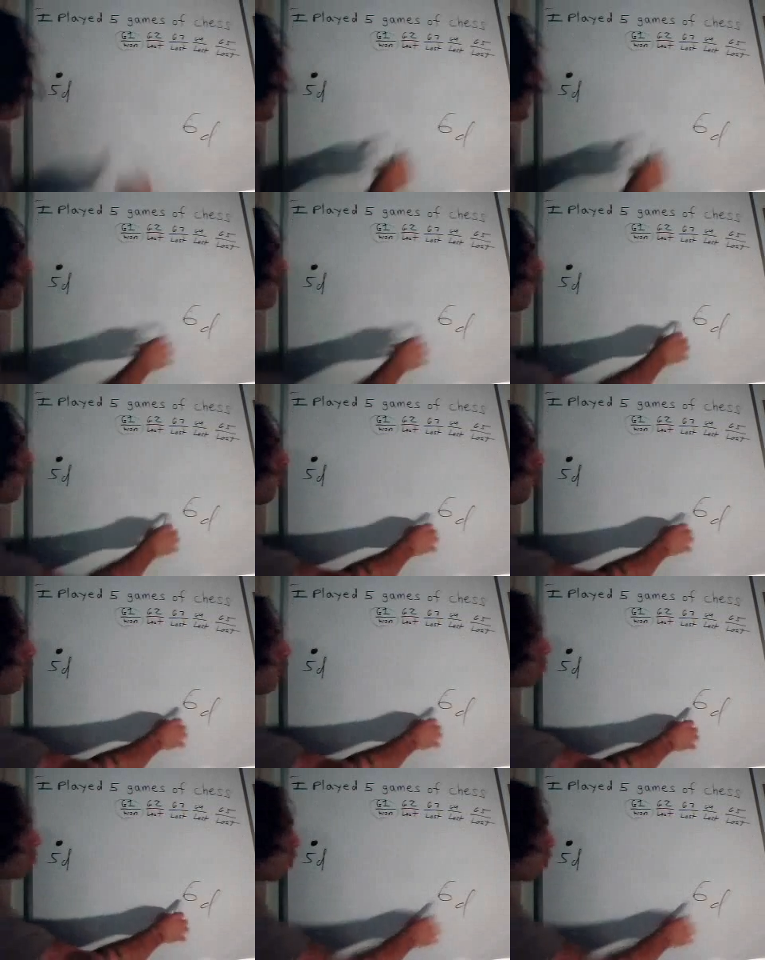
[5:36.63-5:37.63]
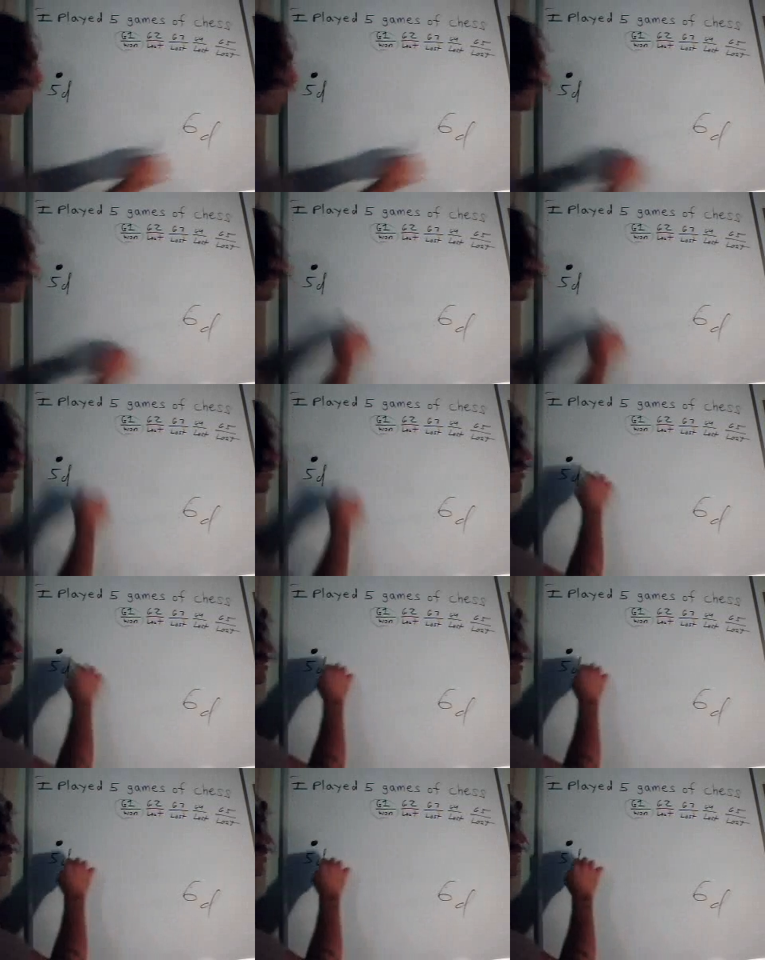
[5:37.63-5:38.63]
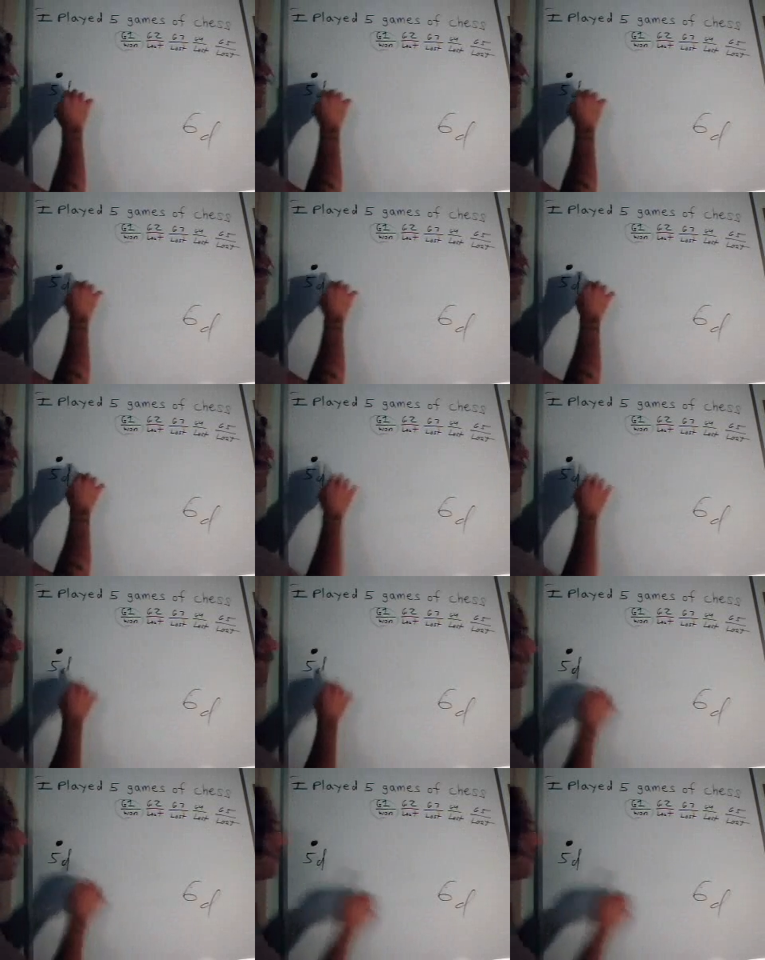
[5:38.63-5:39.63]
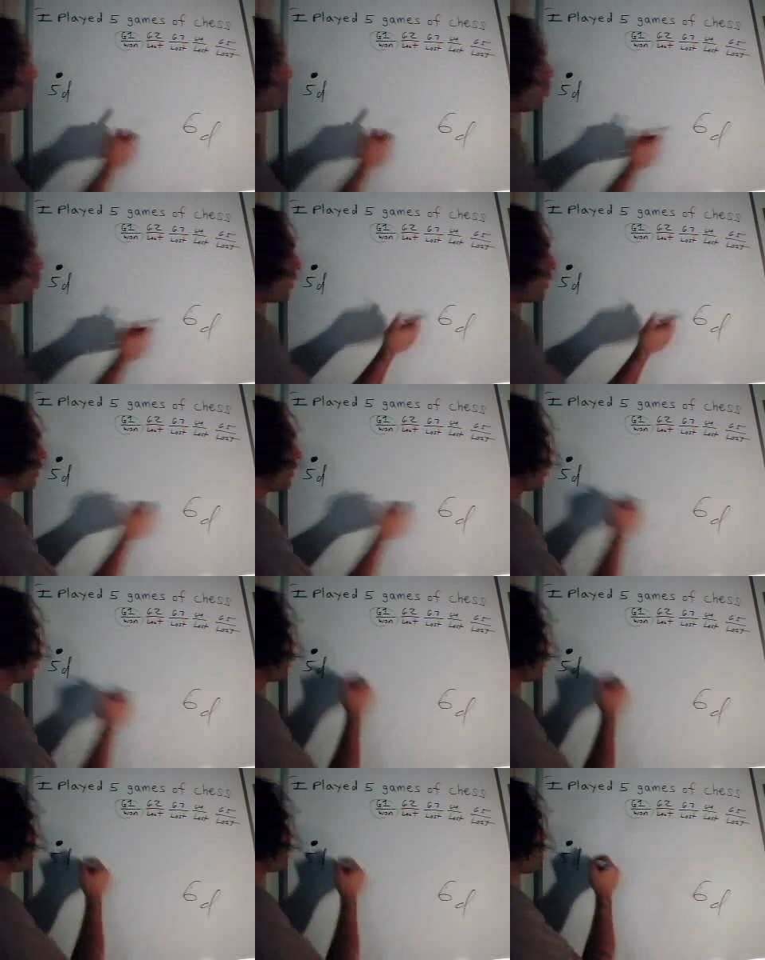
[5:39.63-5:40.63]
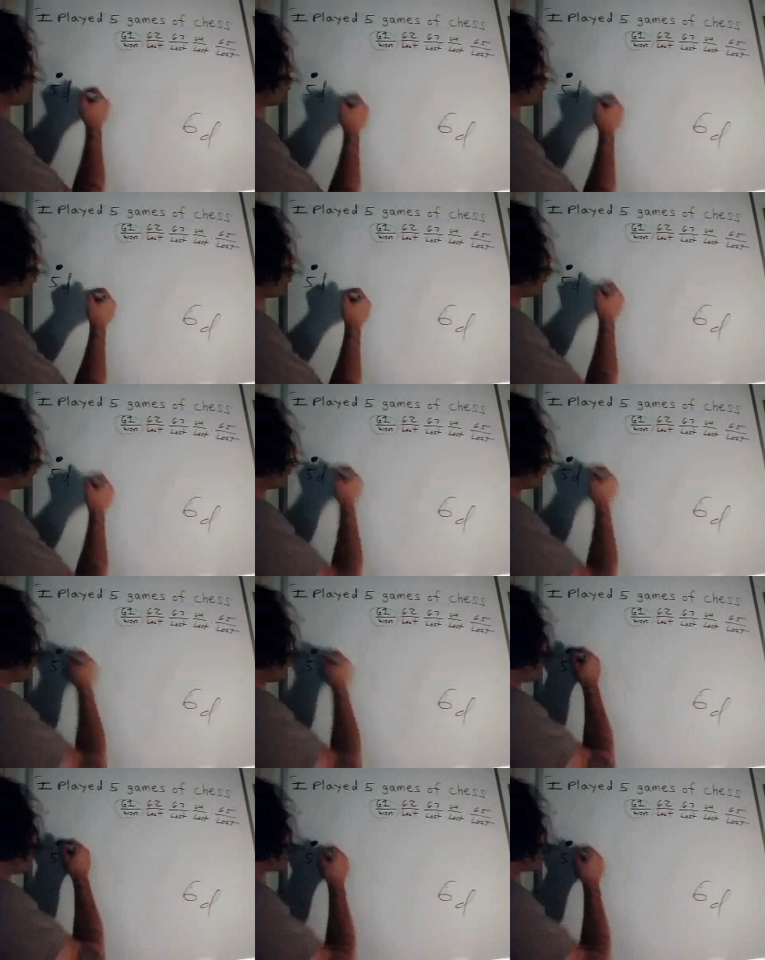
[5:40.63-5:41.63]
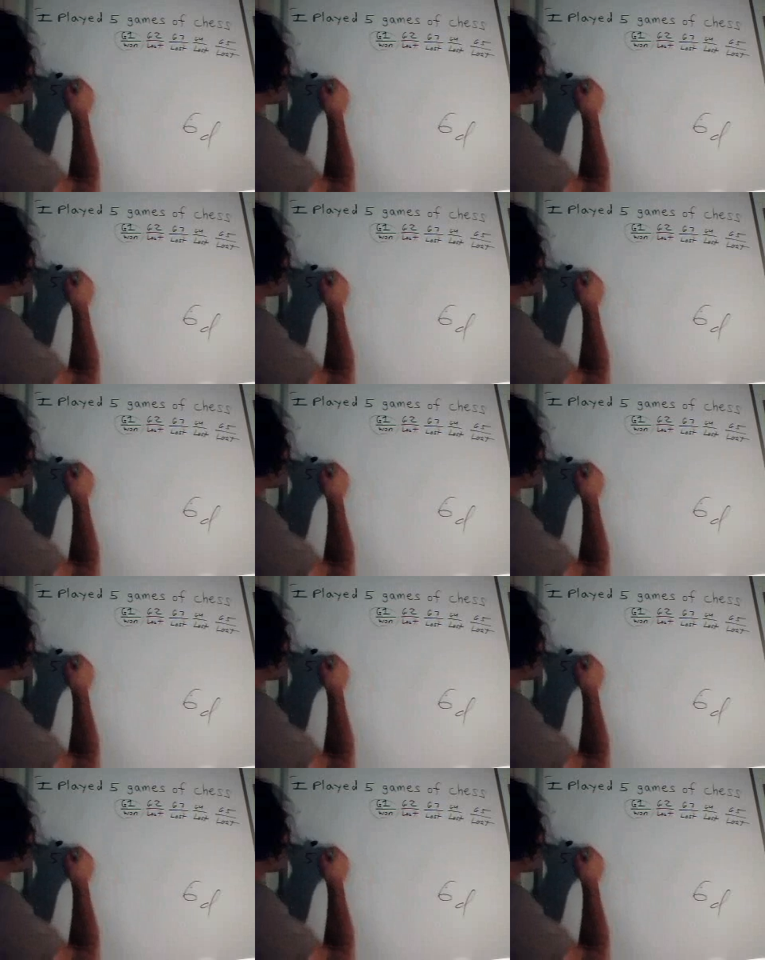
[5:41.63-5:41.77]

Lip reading: [unreadable: no face in view]